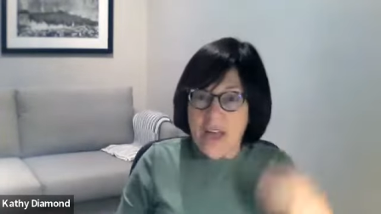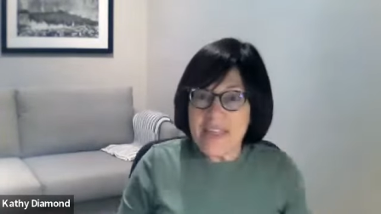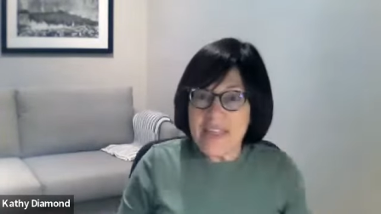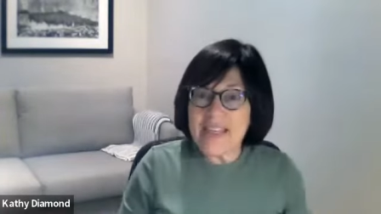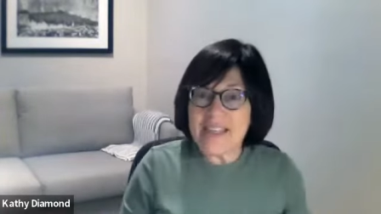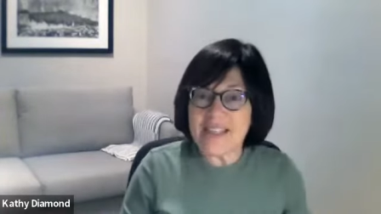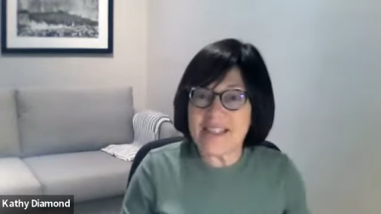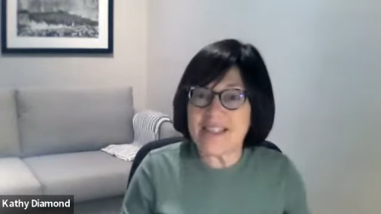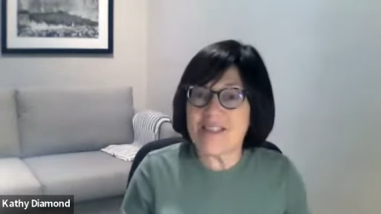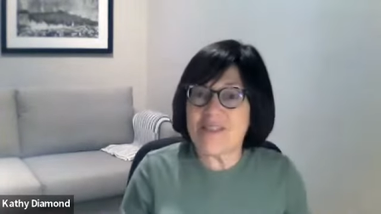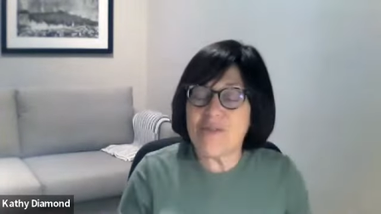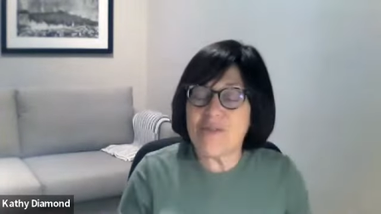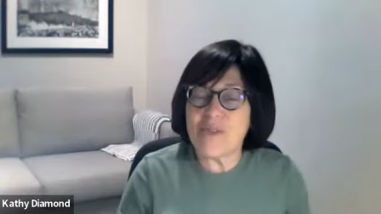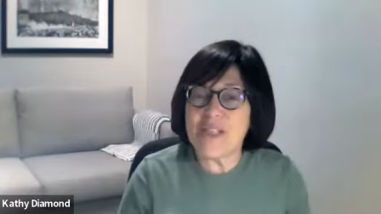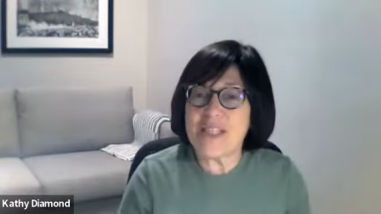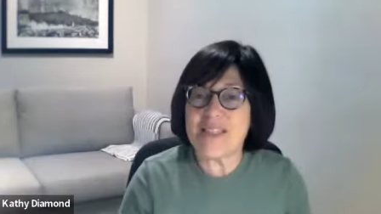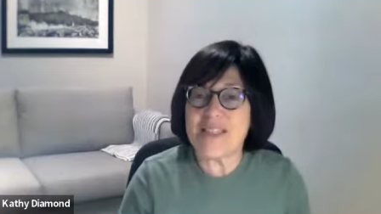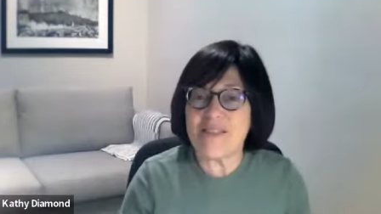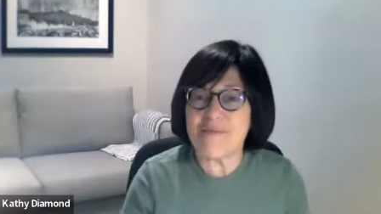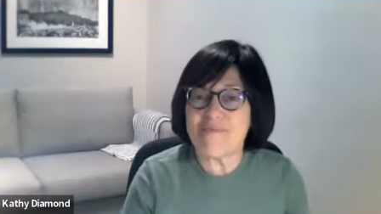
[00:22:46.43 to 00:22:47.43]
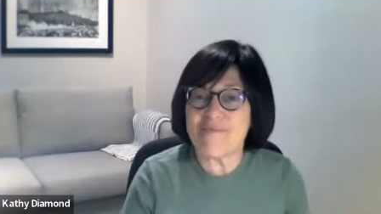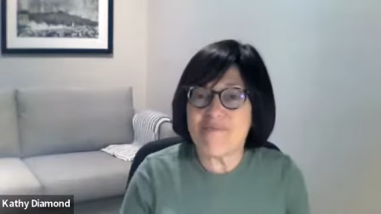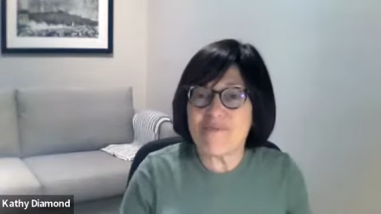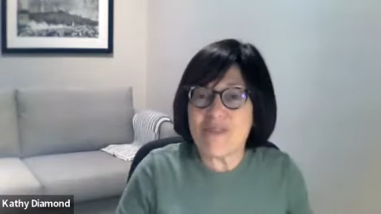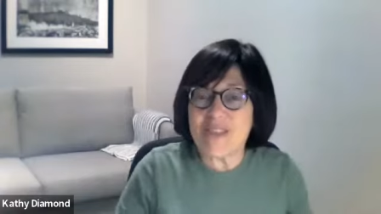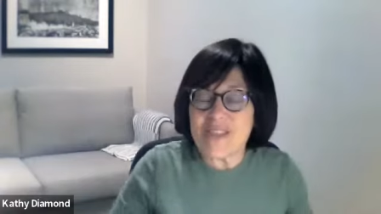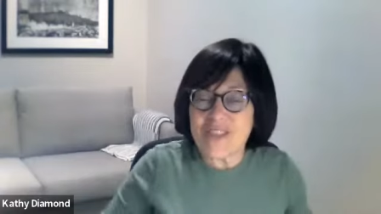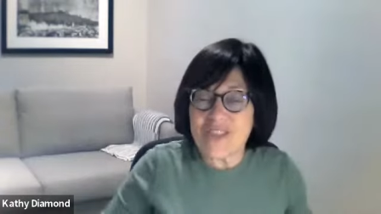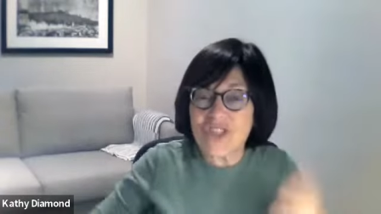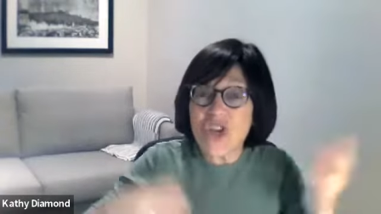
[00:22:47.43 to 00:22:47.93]
this, this
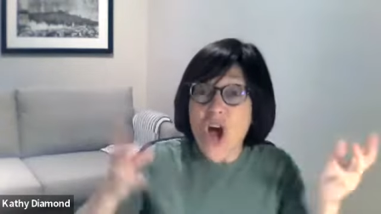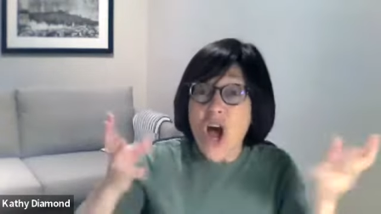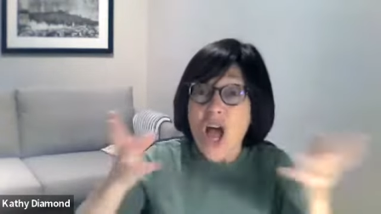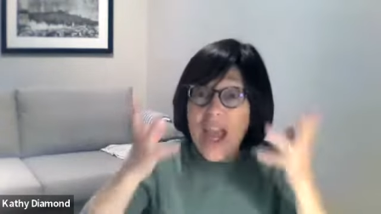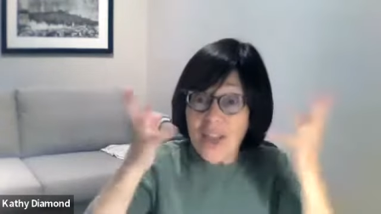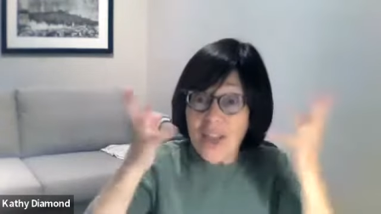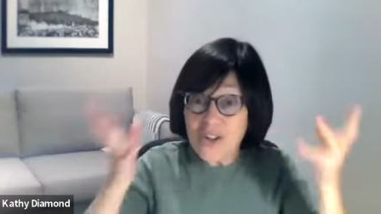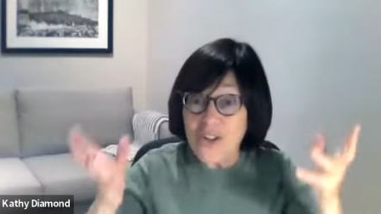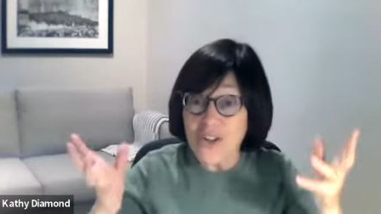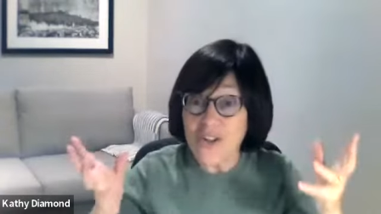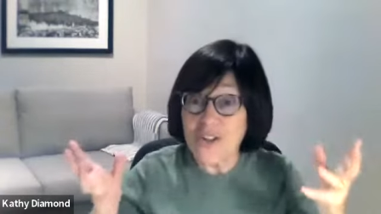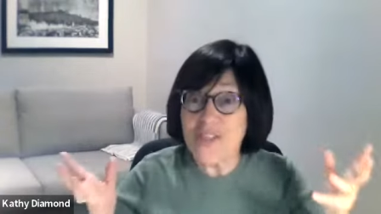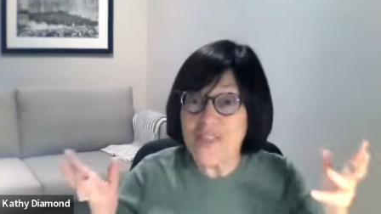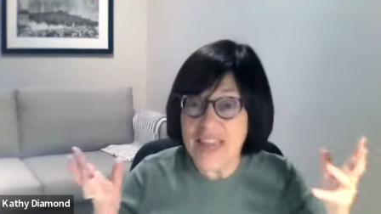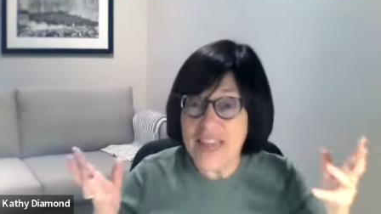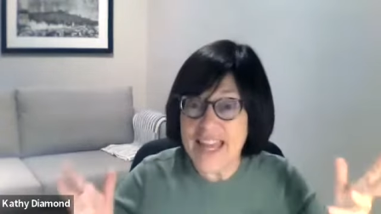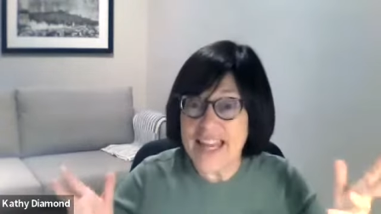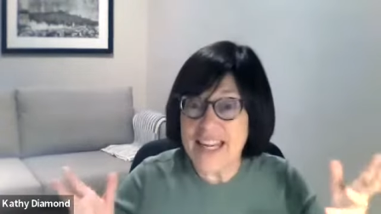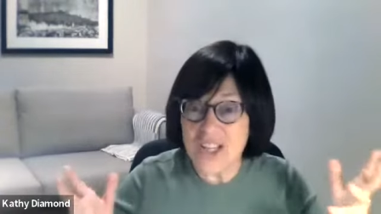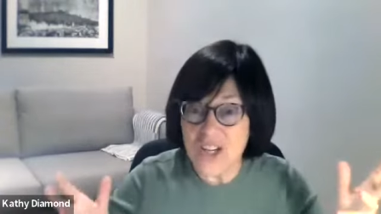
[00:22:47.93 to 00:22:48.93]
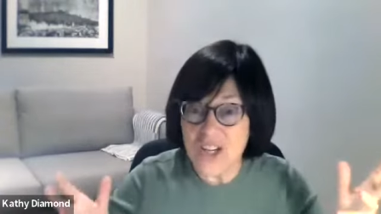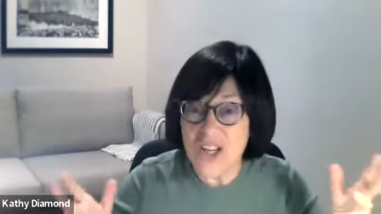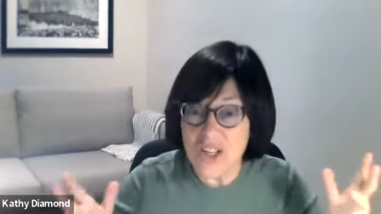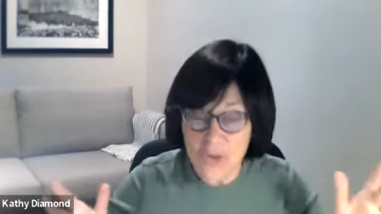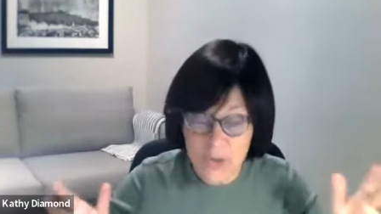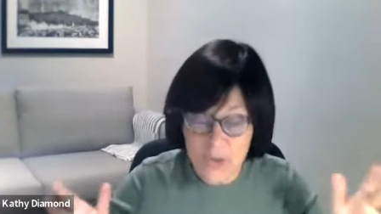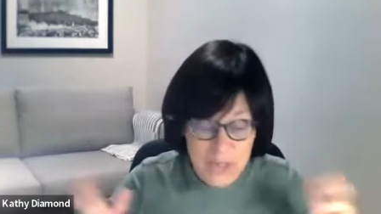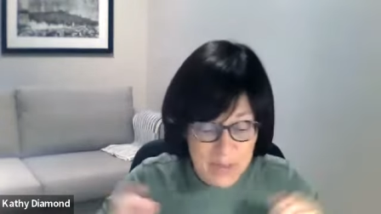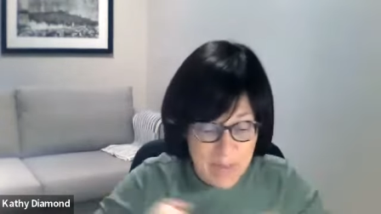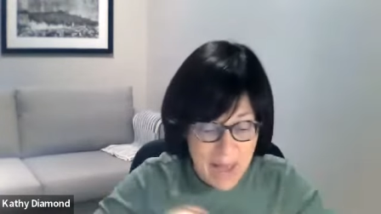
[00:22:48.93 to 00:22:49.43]
style that
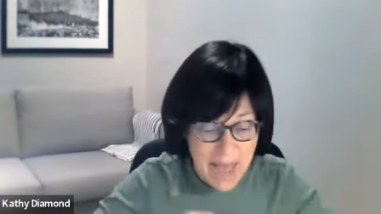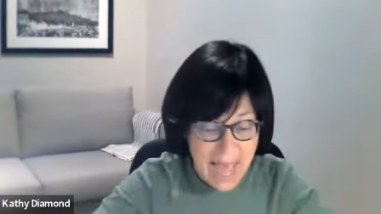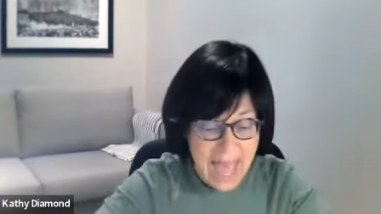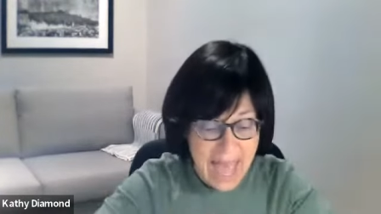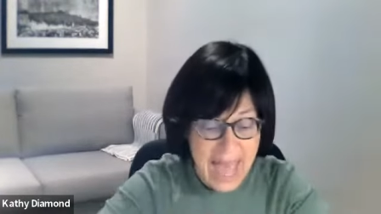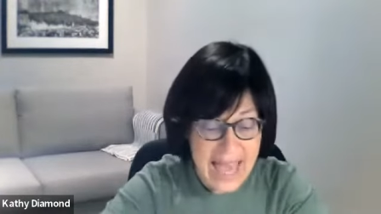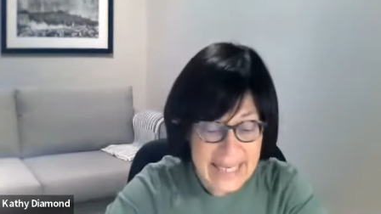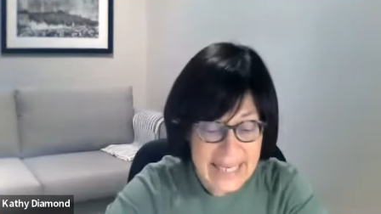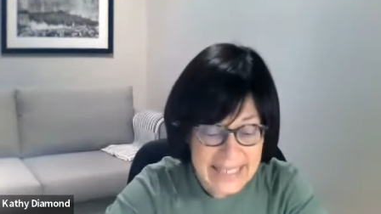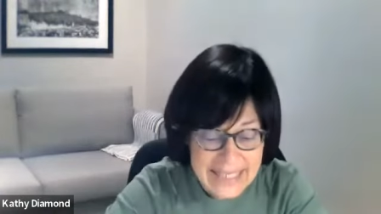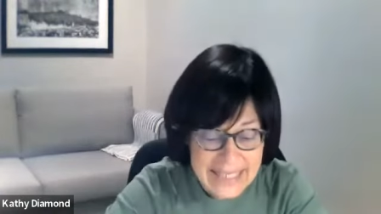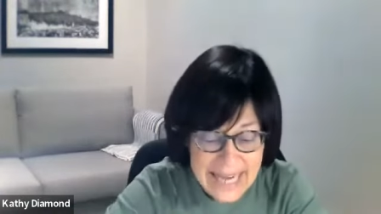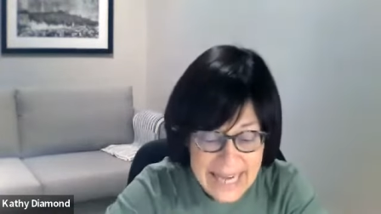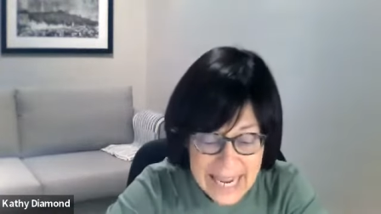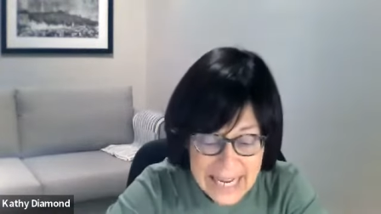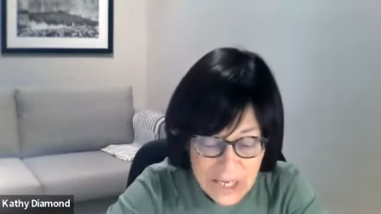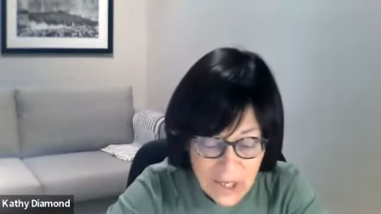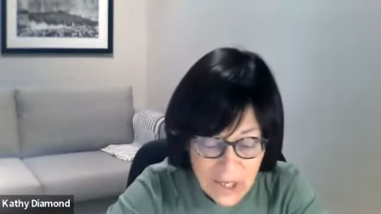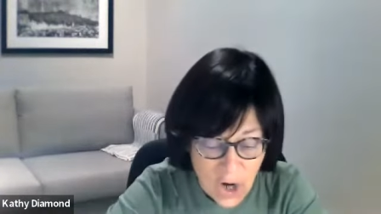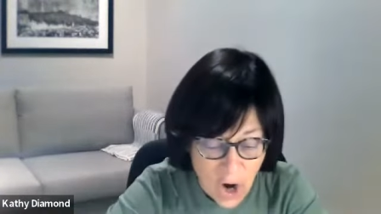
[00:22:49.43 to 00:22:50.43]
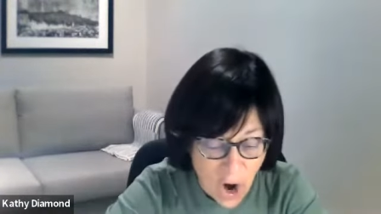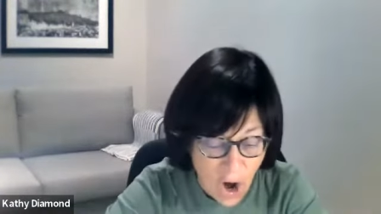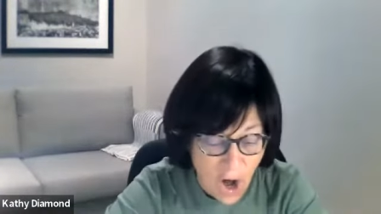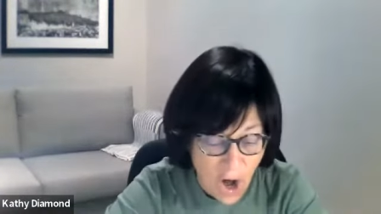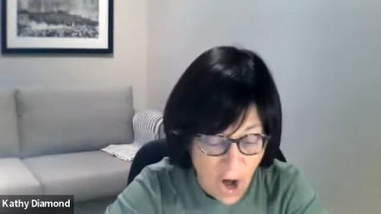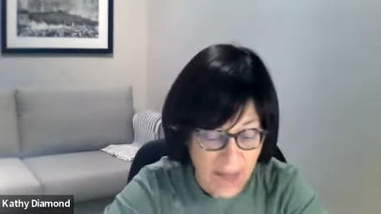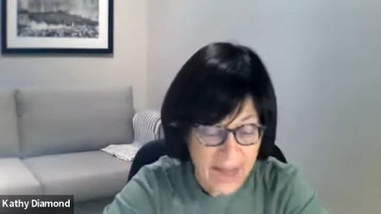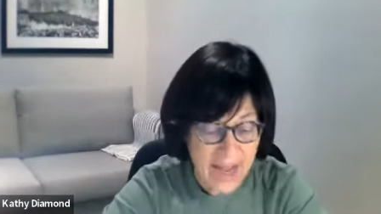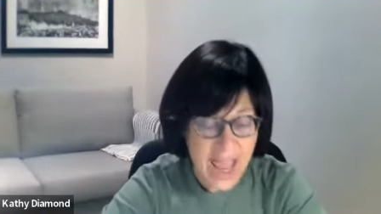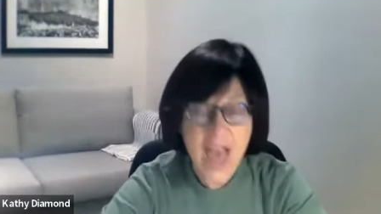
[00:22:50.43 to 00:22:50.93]
Uzma has taken
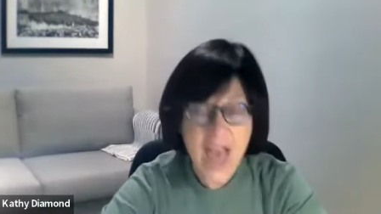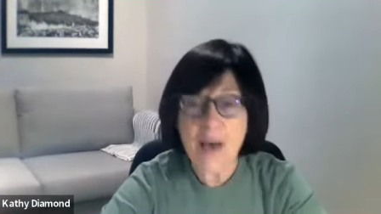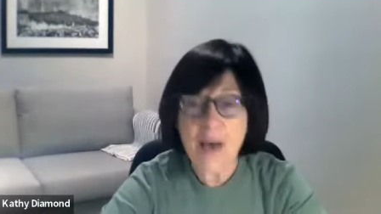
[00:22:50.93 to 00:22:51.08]
on